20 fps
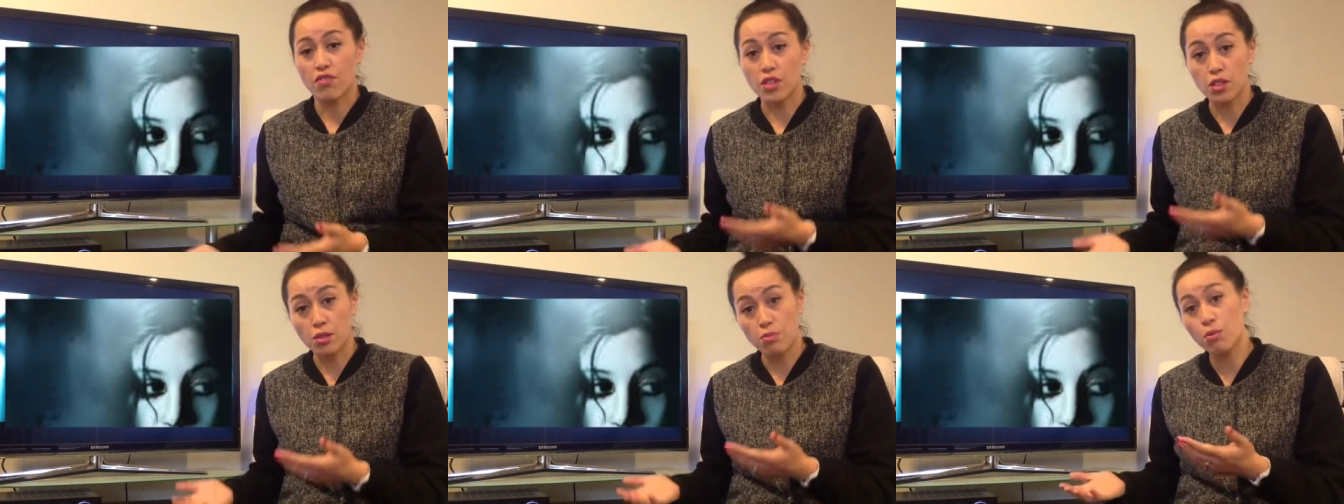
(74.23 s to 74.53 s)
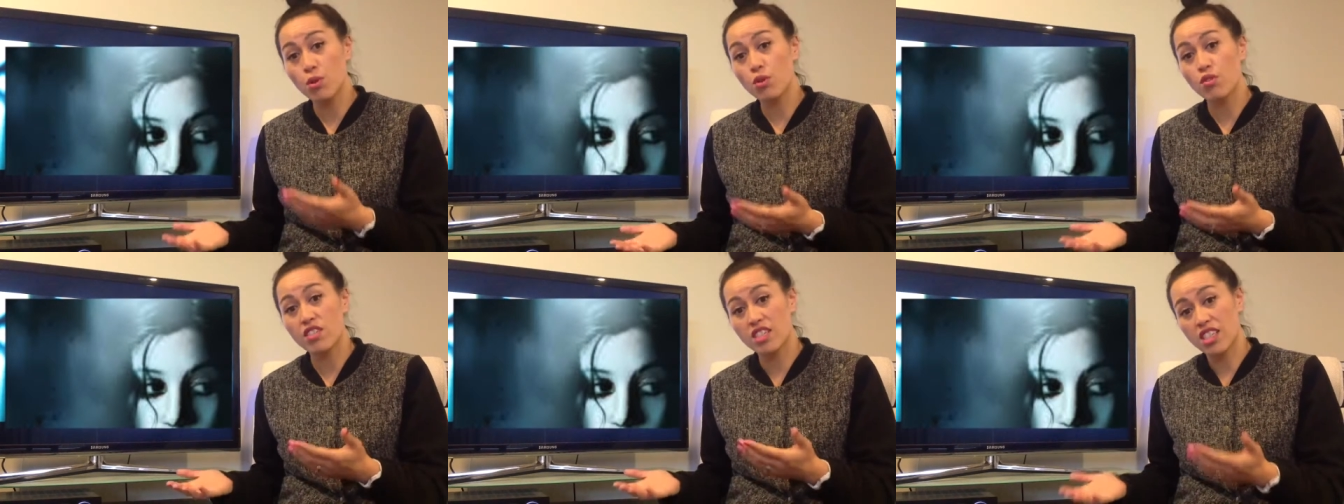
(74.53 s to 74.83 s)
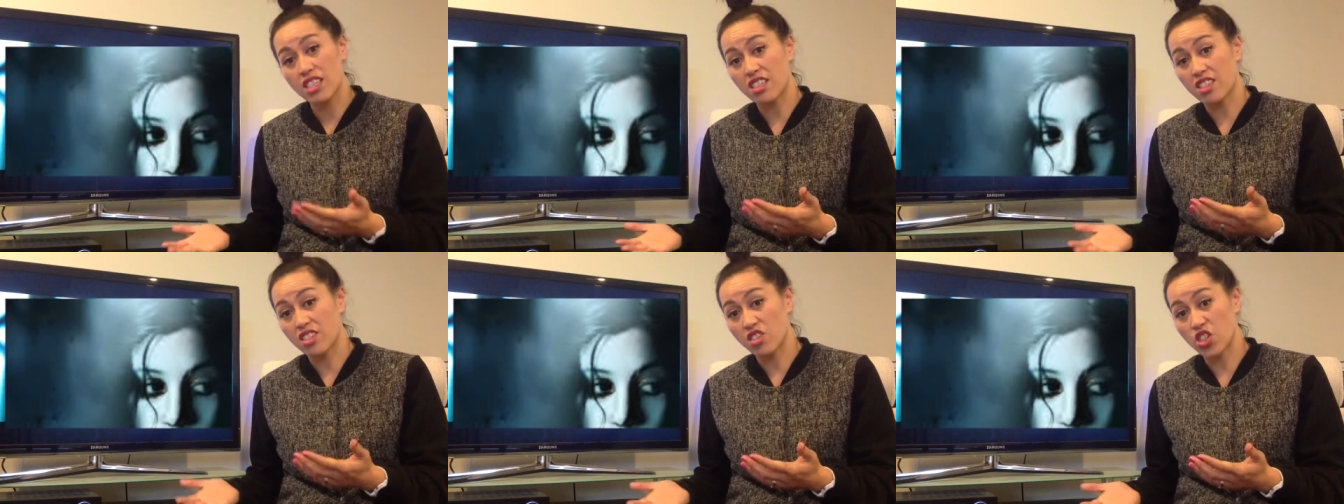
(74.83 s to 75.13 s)
This movie
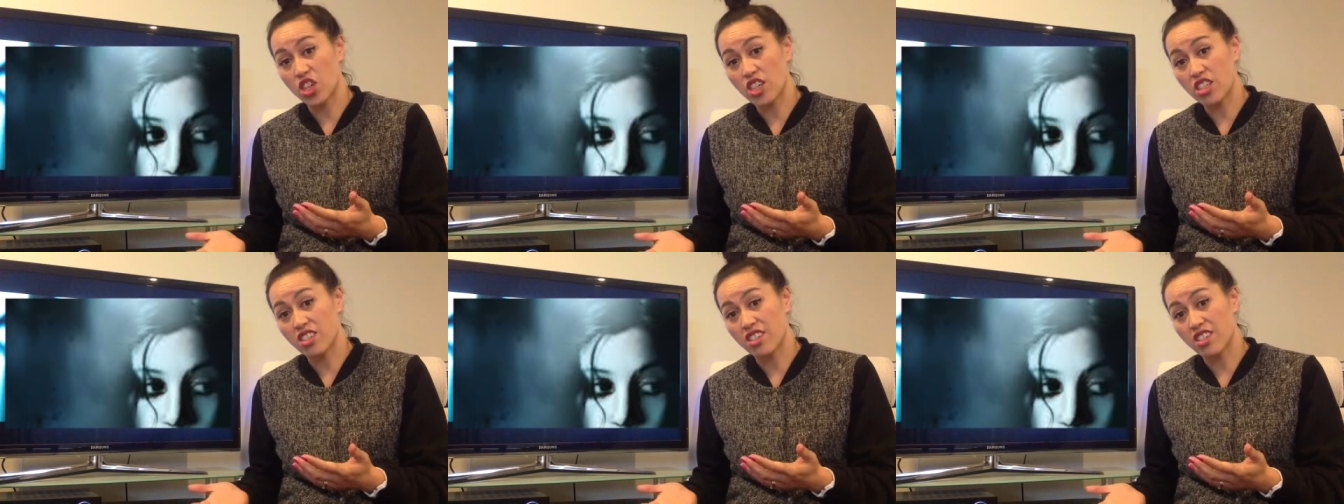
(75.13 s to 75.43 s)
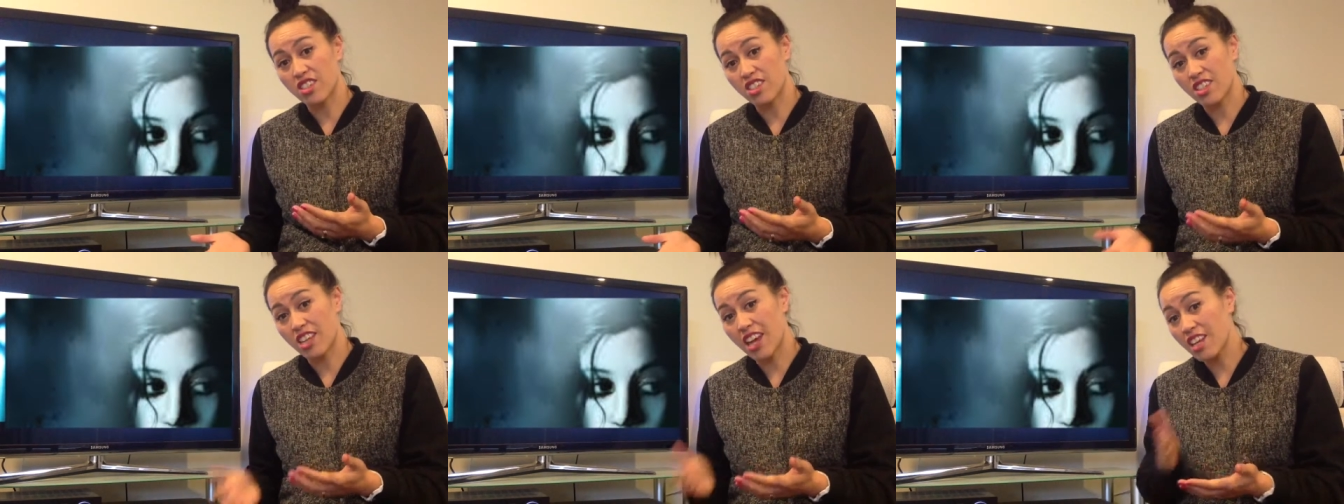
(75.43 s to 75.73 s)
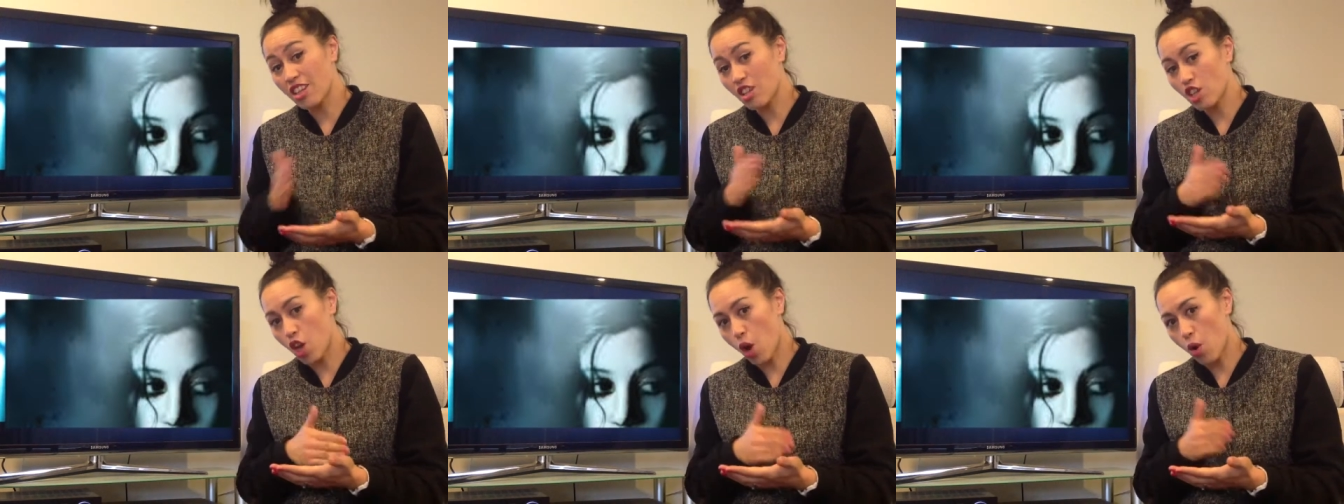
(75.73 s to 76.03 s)
does it justice.
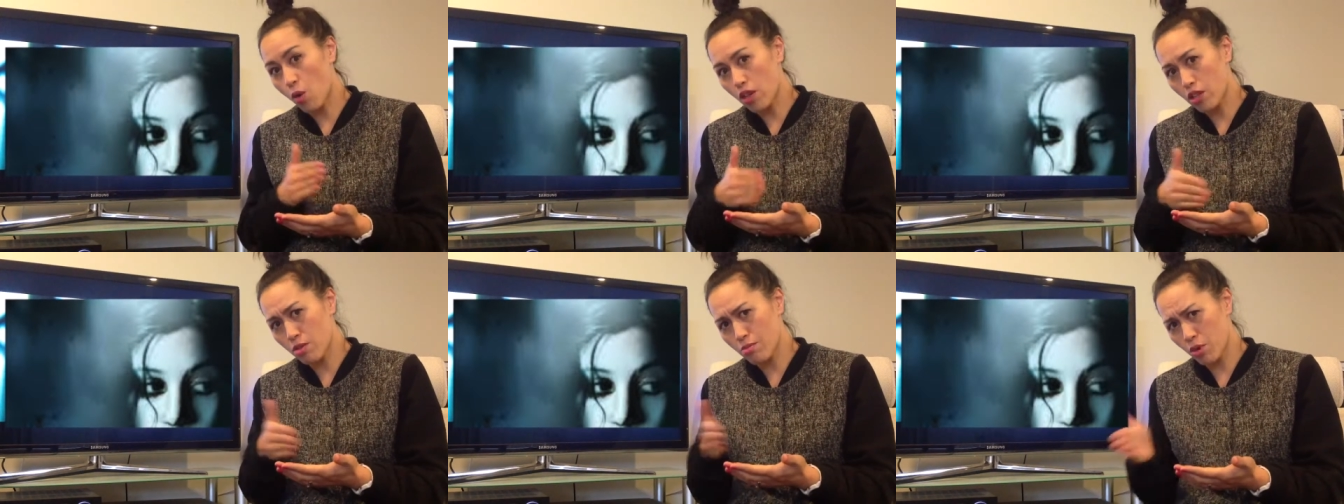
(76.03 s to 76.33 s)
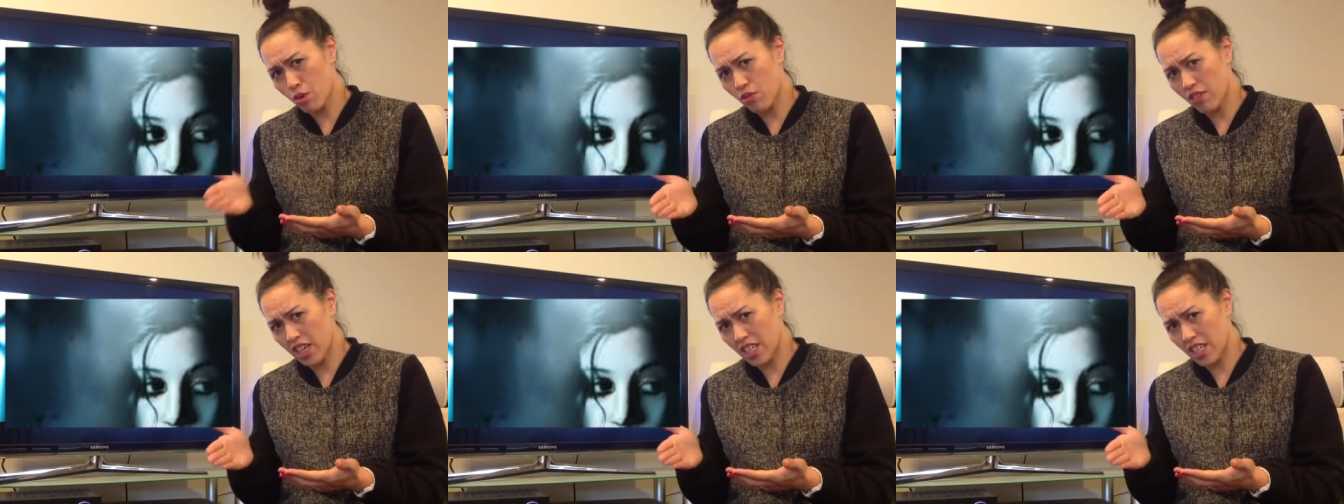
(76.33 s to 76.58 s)
And no other movie